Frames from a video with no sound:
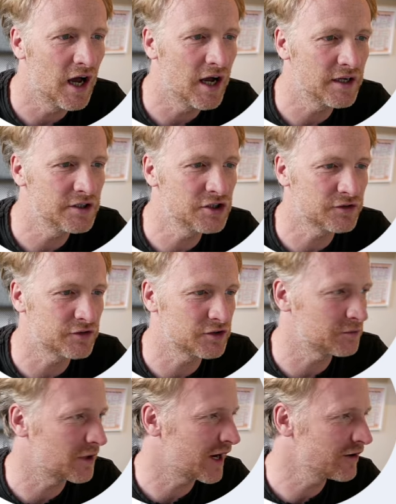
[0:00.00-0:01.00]
Just for
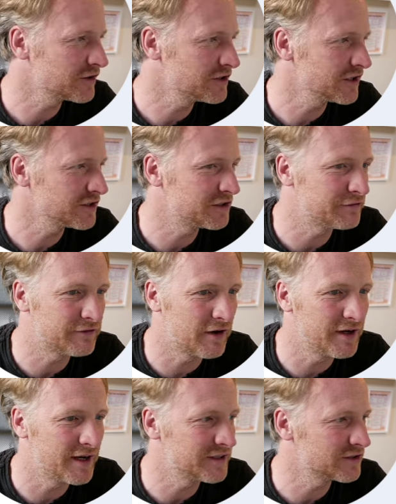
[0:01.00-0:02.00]
some clarity, I can see
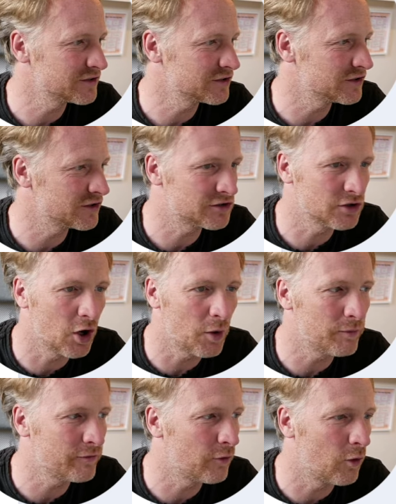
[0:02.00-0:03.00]
Financer's at the
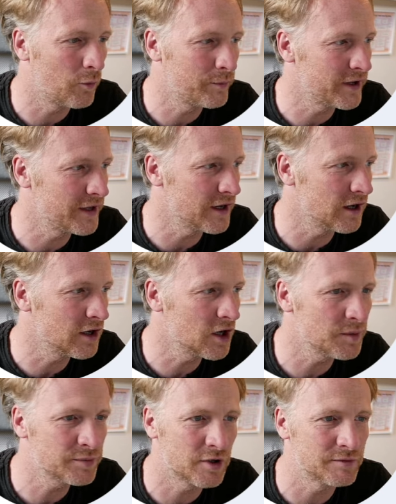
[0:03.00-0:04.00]
top for
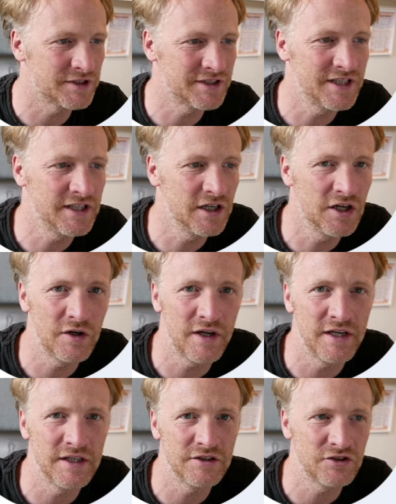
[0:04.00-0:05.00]
PR. Prometeo
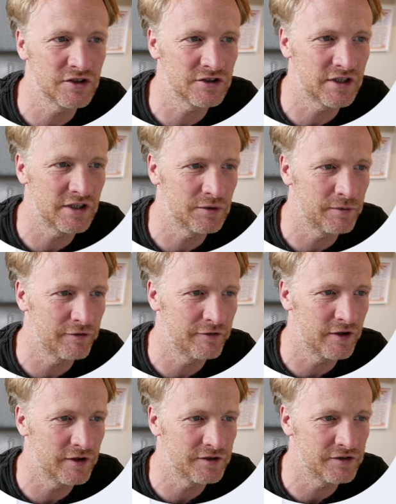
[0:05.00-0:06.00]
is just a little bit
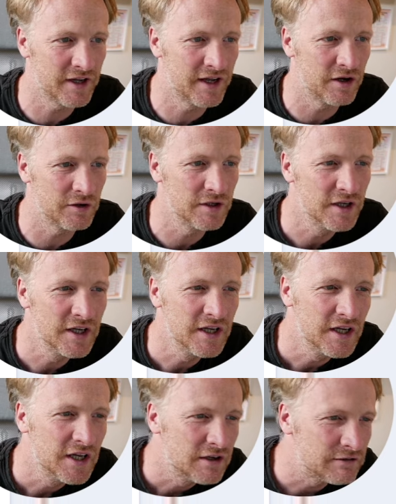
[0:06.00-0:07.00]
further down.
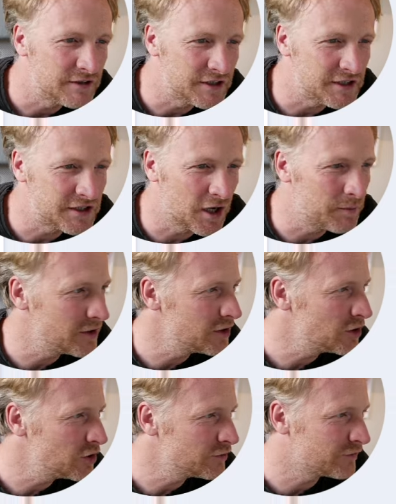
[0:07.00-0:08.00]

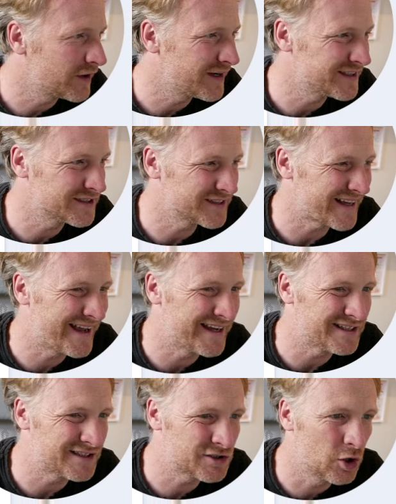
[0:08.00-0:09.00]
VDW, Financer's
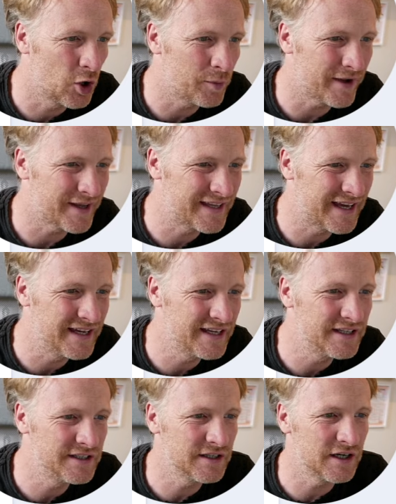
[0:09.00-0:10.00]
at top
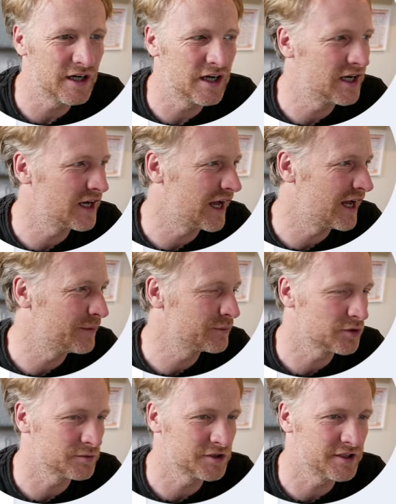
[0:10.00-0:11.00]
again, and
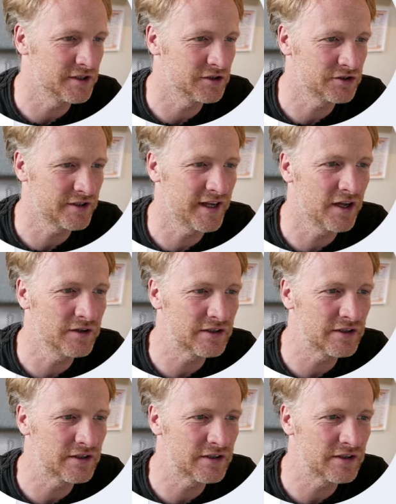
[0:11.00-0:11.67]
Prometeo's down.